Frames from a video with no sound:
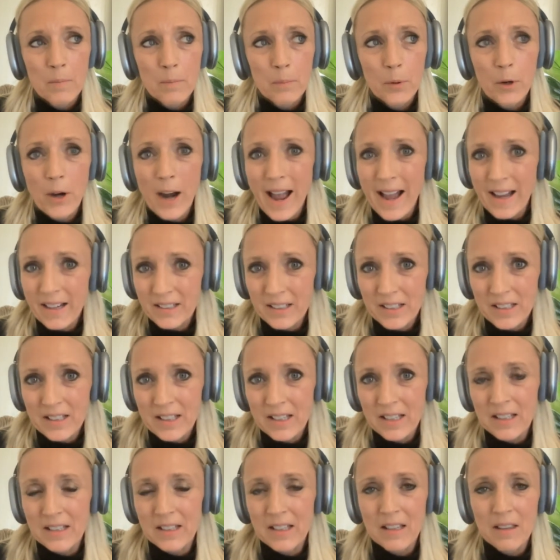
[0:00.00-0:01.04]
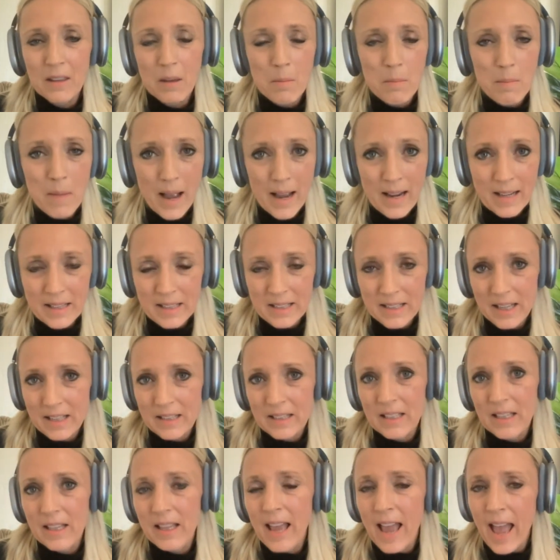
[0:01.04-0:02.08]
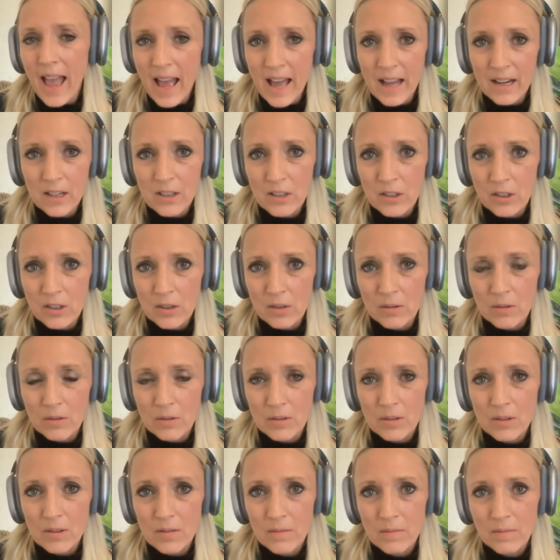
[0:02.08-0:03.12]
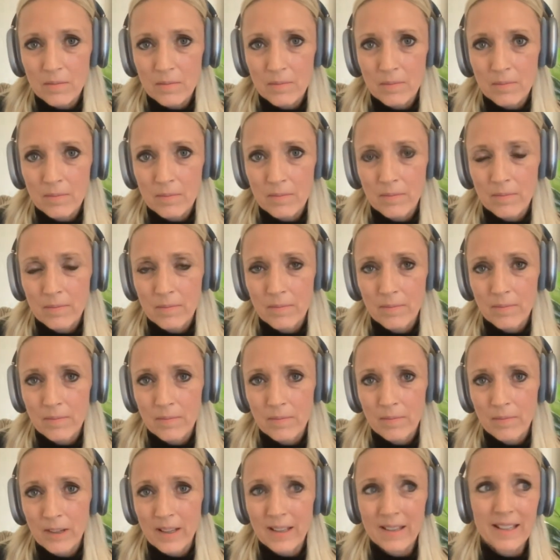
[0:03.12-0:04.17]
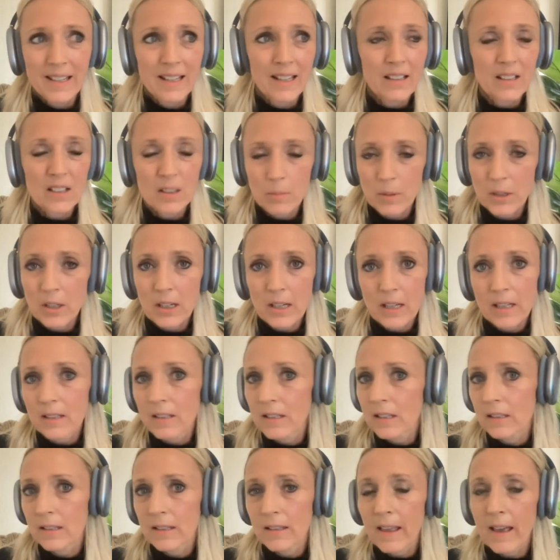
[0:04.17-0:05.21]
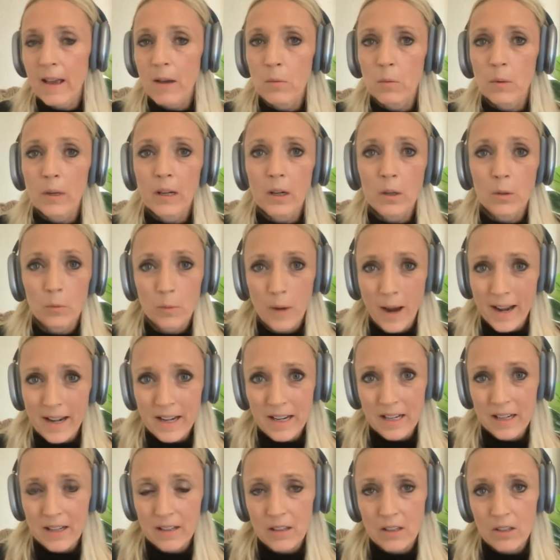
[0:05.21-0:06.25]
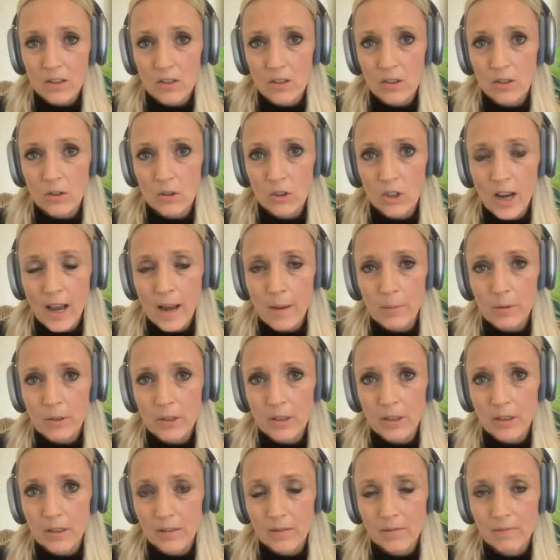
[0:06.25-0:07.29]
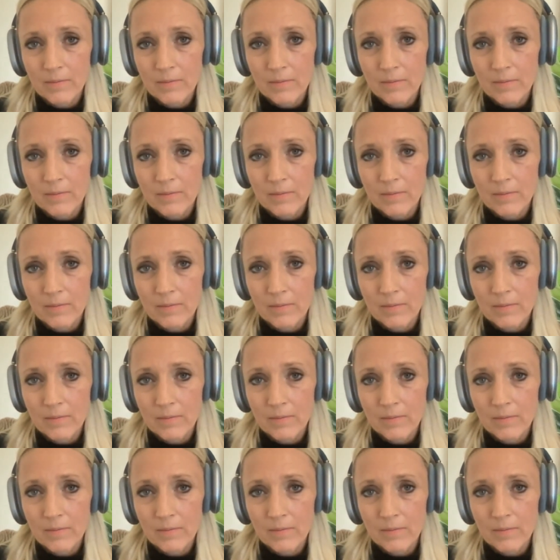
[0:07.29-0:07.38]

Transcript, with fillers: practices and the mindsets and the attitudes and the experiences that we are writing in this new chapter.